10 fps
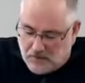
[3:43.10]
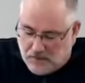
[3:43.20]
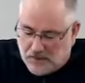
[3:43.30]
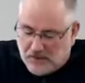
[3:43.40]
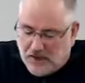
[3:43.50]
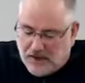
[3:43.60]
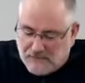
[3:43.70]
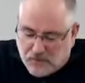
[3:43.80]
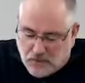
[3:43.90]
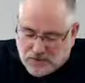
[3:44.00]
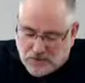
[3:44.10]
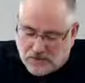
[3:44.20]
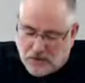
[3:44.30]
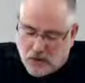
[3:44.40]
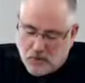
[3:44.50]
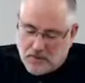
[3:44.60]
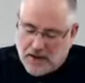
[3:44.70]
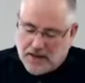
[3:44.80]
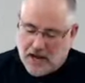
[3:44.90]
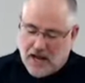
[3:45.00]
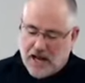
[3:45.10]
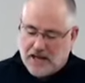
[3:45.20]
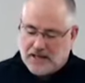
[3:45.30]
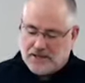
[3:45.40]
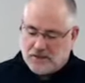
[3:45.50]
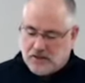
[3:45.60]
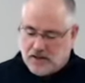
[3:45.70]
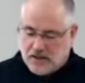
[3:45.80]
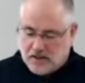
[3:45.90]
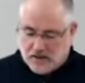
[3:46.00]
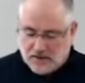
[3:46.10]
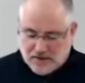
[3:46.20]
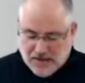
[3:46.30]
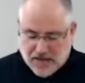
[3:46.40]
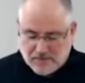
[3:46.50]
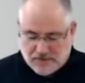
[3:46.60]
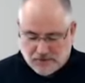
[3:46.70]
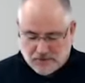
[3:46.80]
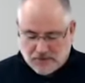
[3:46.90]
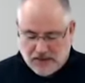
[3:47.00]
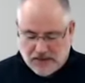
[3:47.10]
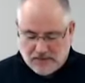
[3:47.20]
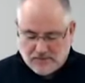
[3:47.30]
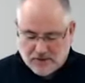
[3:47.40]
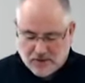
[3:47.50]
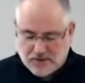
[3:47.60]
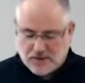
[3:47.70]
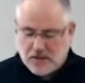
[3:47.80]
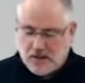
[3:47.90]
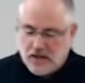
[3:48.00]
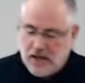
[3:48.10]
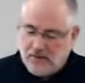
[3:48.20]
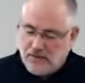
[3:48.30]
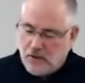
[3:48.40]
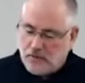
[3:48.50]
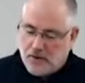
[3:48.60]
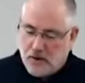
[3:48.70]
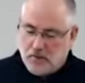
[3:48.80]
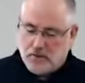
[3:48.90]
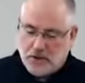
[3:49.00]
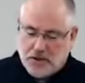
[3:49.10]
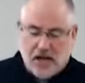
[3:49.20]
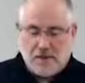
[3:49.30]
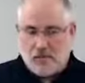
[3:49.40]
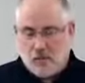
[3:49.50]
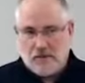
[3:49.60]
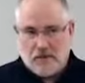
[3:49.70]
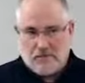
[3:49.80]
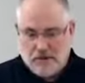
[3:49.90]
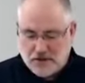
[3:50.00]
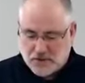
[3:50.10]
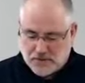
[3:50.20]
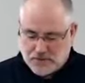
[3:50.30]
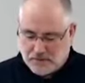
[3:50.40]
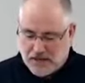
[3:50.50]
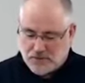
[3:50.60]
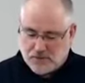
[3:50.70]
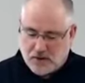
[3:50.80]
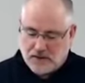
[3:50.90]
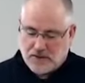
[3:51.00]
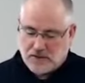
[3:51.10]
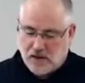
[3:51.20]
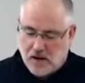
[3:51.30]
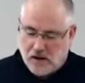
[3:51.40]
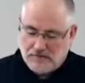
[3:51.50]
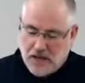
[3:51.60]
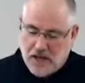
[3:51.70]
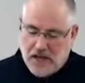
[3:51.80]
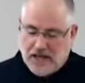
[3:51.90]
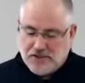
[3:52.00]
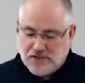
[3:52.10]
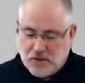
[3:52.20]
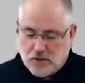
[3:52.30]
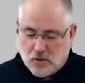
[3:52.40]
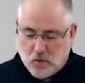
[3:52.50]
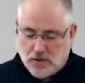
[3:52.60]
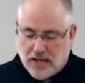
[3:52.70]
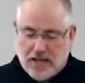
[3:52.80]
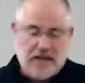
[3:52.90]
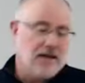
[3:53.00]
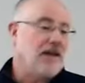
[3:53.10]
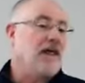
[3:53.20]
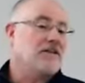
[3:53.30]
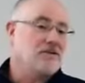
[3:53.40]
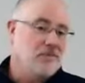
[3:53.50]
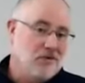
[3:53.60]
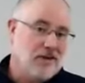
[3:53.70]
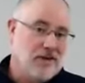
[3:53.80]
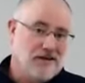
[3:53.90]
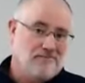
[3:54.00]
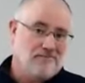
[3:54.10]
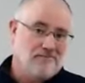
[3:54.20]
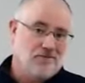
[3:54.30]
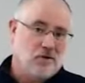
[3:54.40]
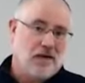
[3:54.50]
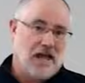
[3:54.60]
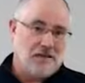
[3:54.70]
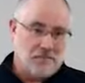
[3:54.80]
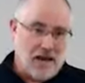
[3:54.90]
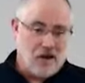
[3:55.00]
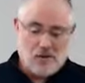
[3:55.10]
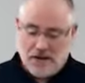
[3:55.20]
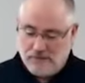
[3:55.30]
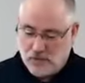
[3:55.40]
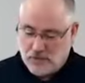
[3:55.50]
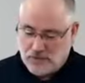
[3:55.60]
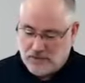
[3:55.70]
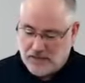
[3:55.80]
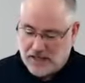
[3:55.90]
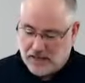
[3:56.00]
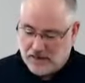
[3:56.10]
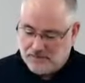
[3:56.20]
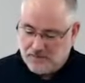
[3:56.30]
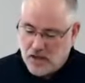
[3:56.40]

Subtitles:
But the influence of the Pope remained high until the time of Henry VIII, because even though the Pope could not appoint the bishops based upon this law, he still could ordain and excommunicate. So he had power and influence within England.